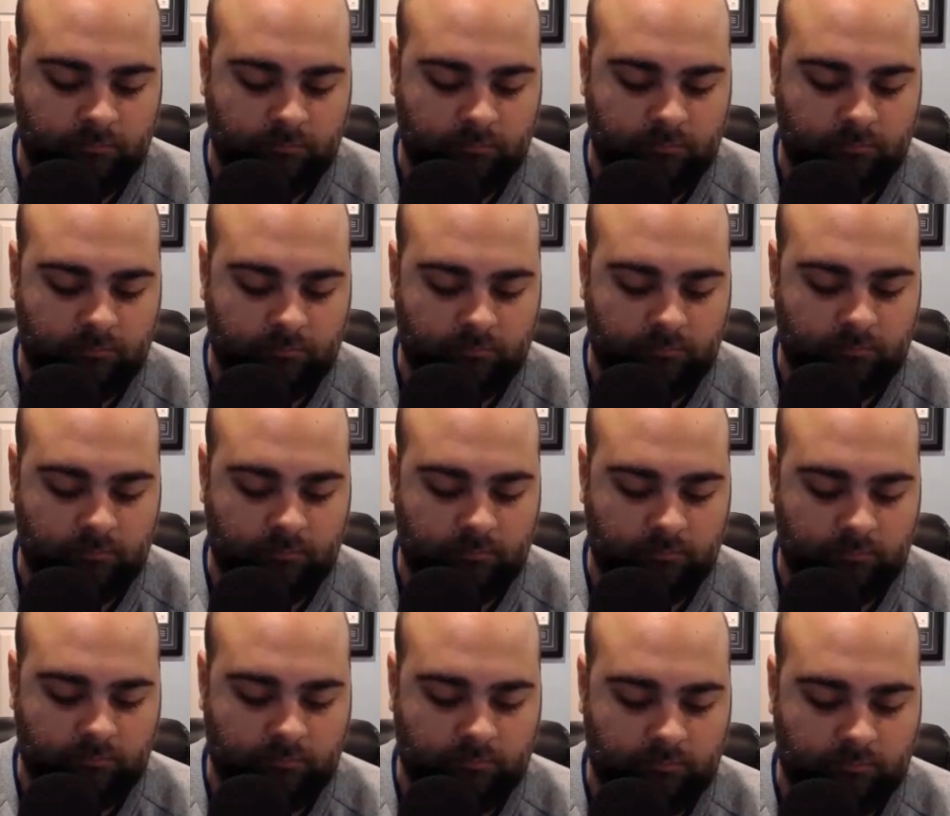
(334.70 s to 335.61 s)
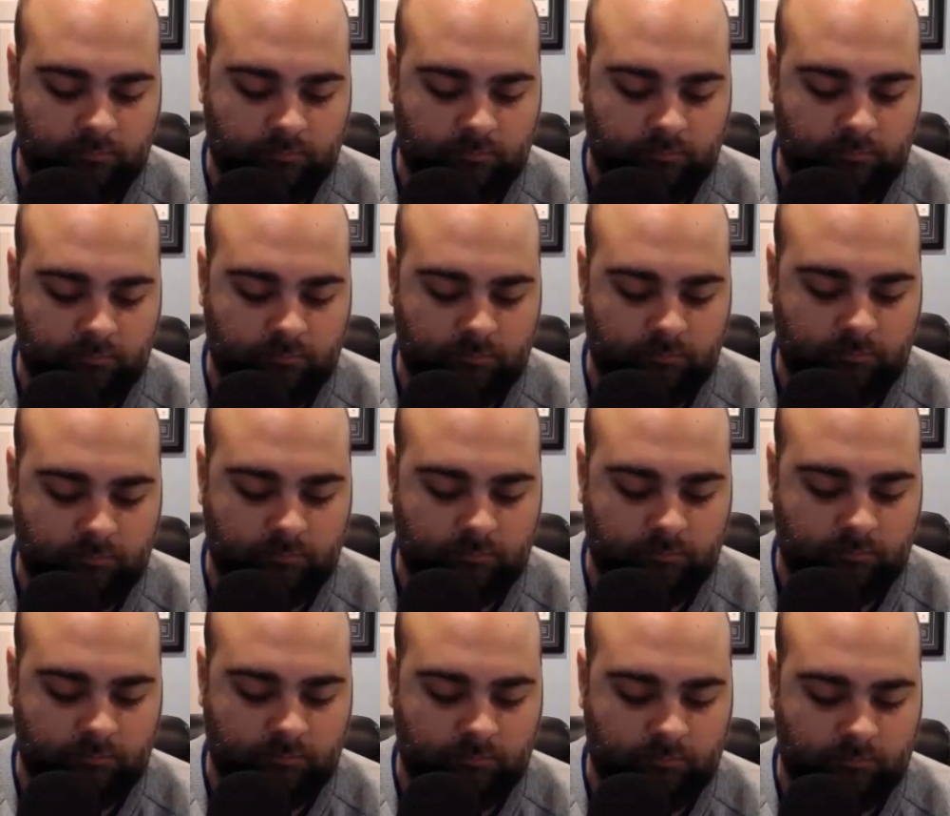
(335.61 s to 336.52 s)

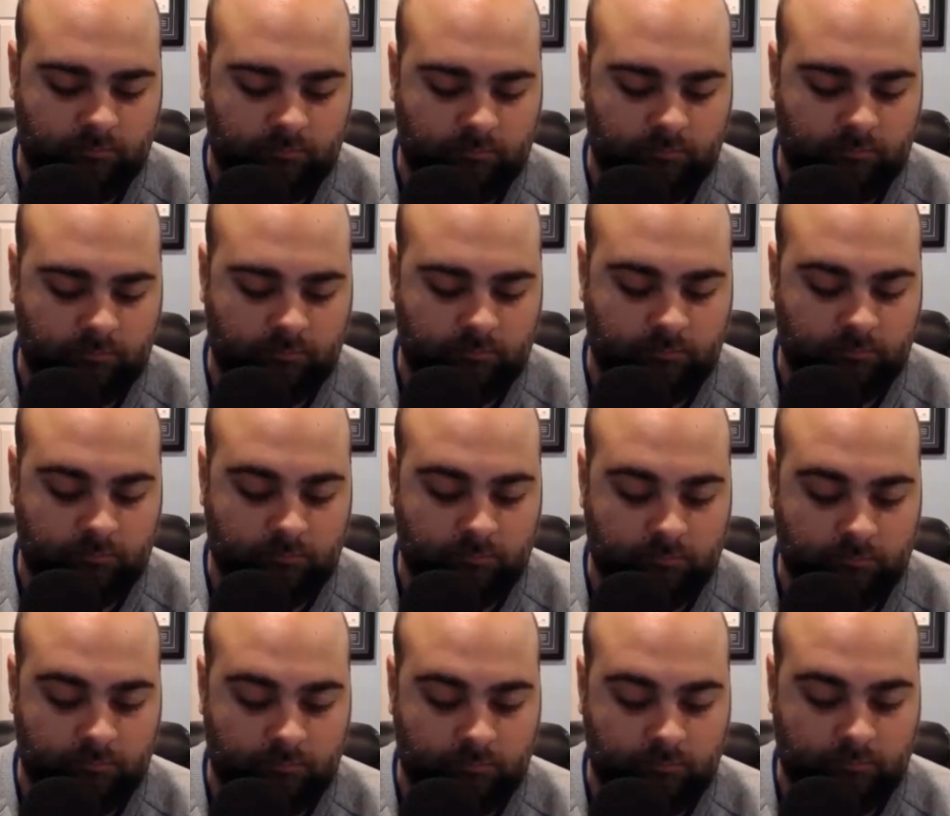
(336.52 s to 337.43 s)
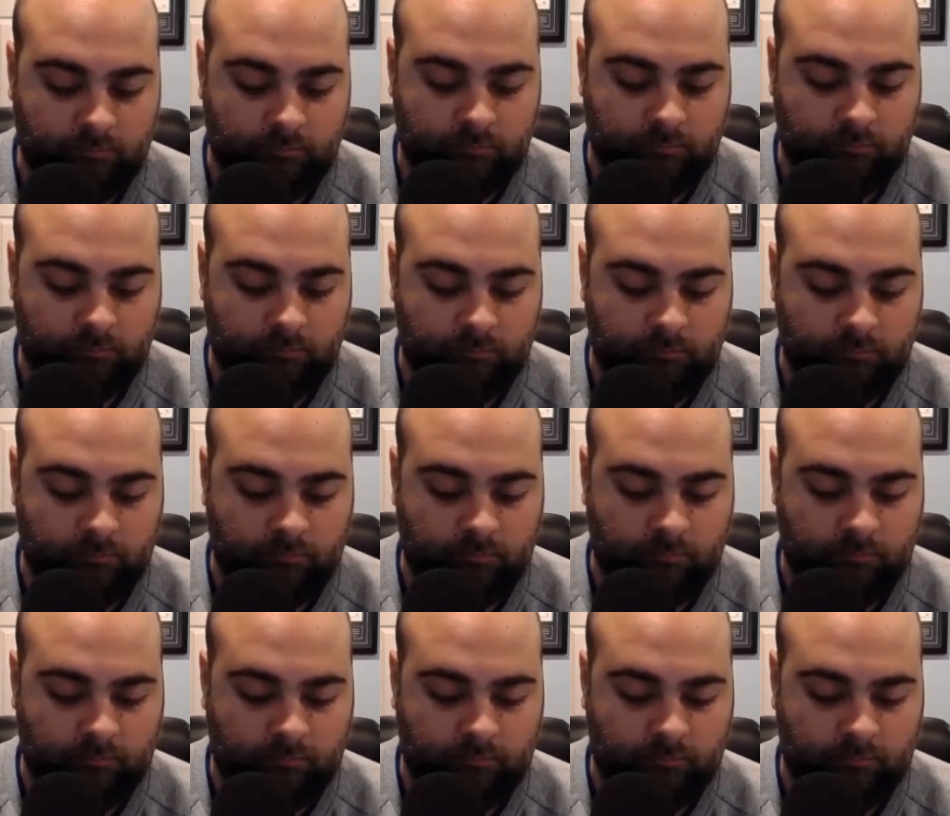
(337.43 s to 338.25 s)
(silent)